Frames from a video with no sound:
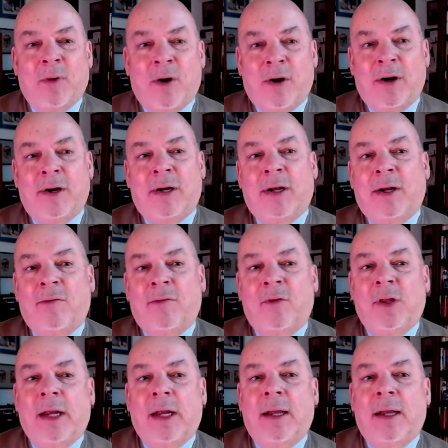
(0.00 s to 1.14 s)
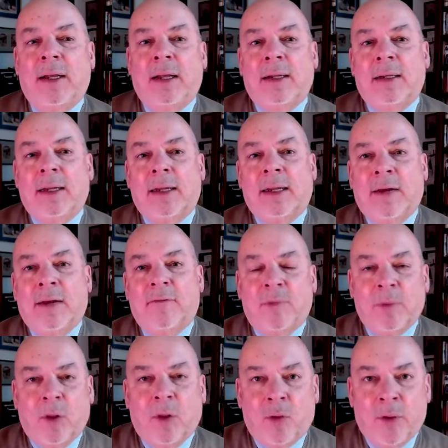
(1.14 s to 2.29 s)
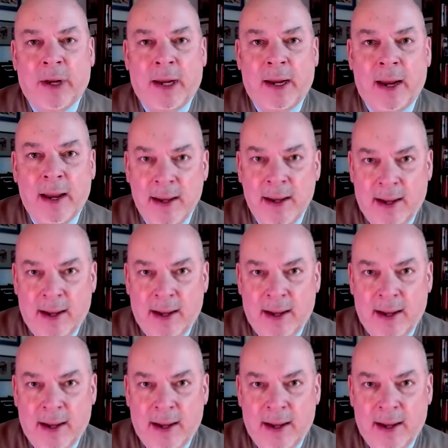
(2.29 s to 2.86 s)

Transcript: part of the dissent from the three